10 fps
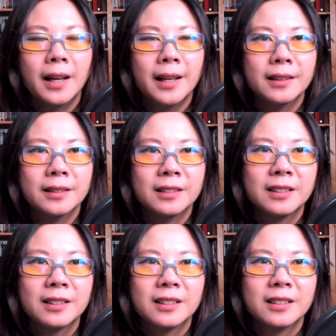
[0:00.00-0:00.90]
And
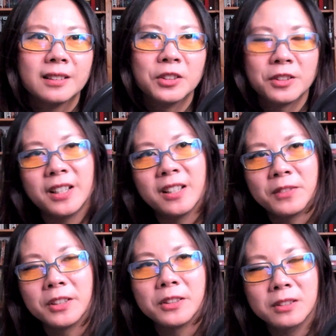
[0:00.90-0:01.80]
although they are
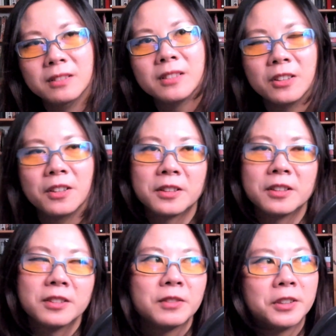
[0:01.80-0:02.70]
very cool, the goth
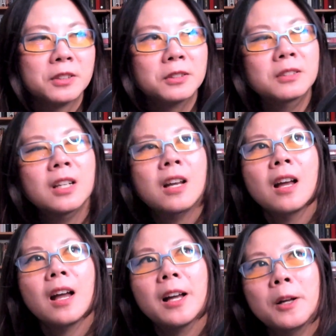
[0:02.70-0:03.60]
girls are very cool.
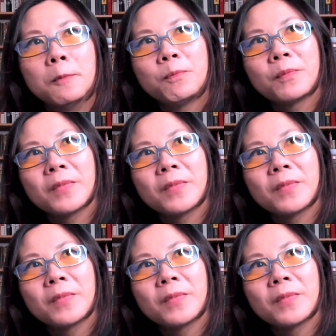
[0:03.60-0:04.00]
Um,